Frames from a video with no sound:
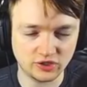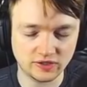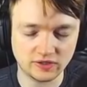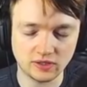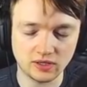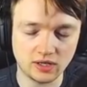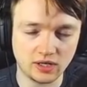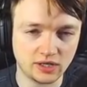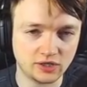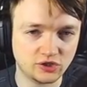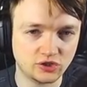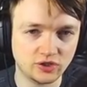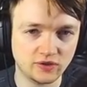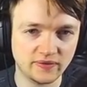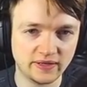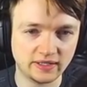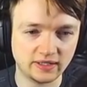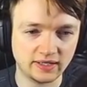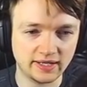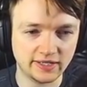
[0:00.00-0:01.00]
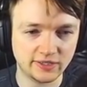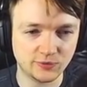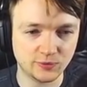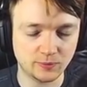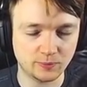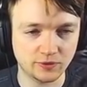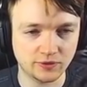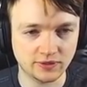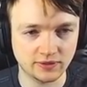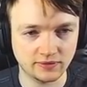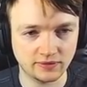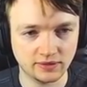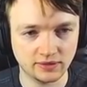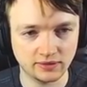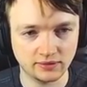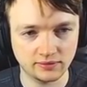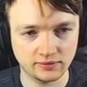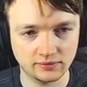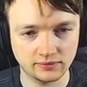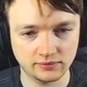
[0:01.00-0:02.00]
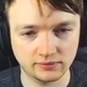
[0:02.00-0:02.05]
I should have had leg sweep or something.